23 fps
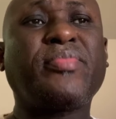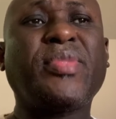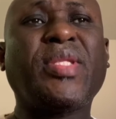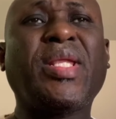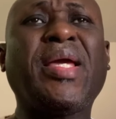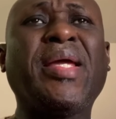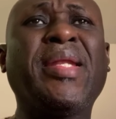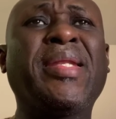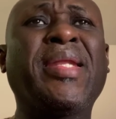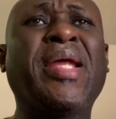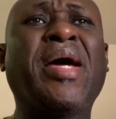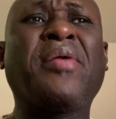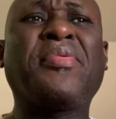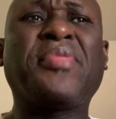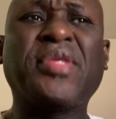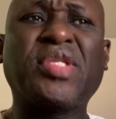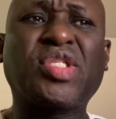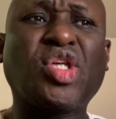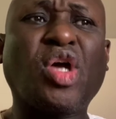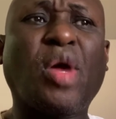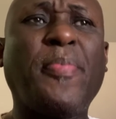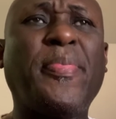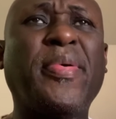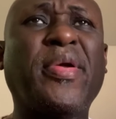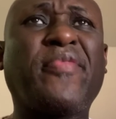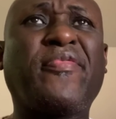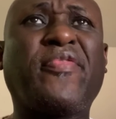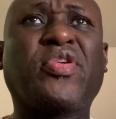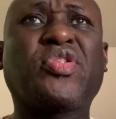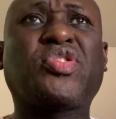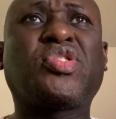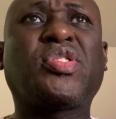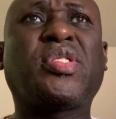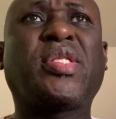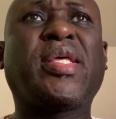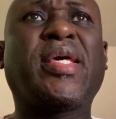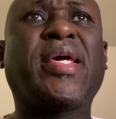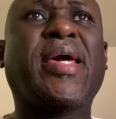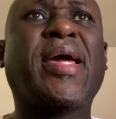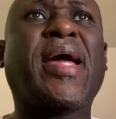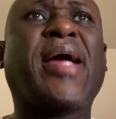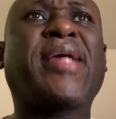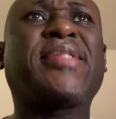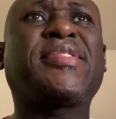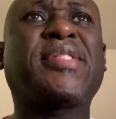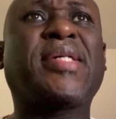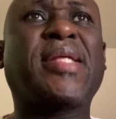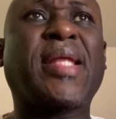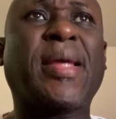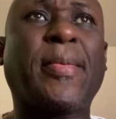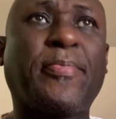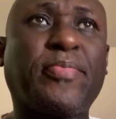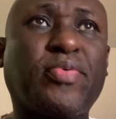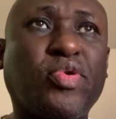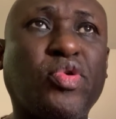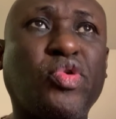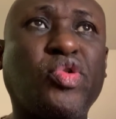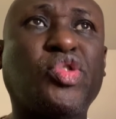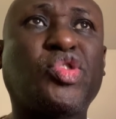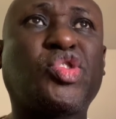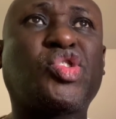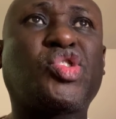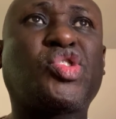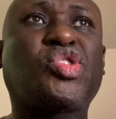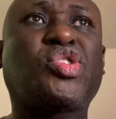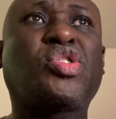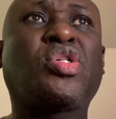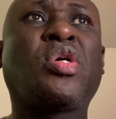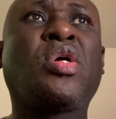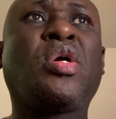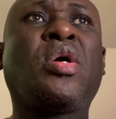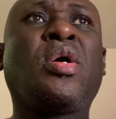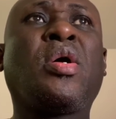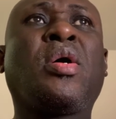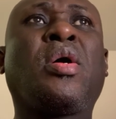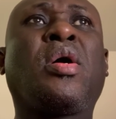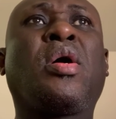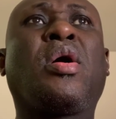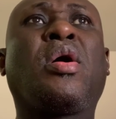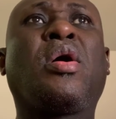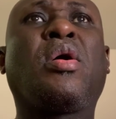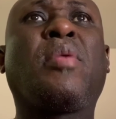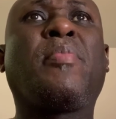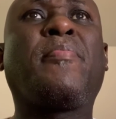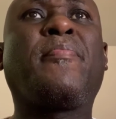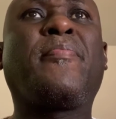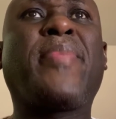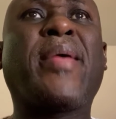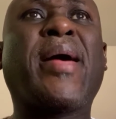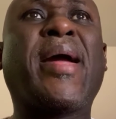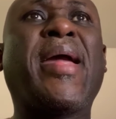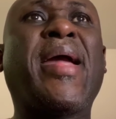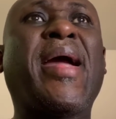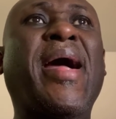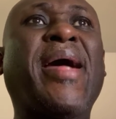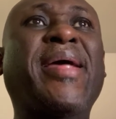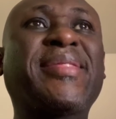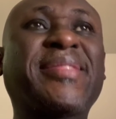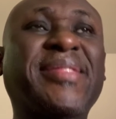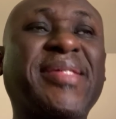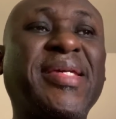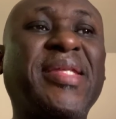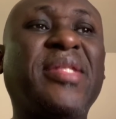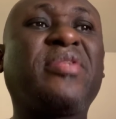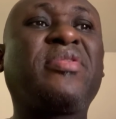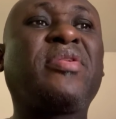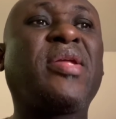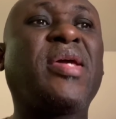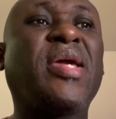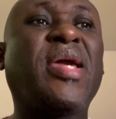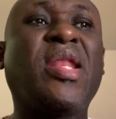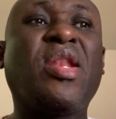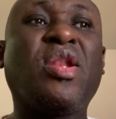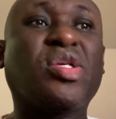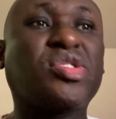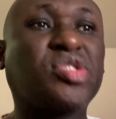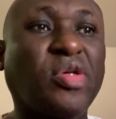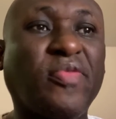Now, the topic for today I shall approach by asking a lot of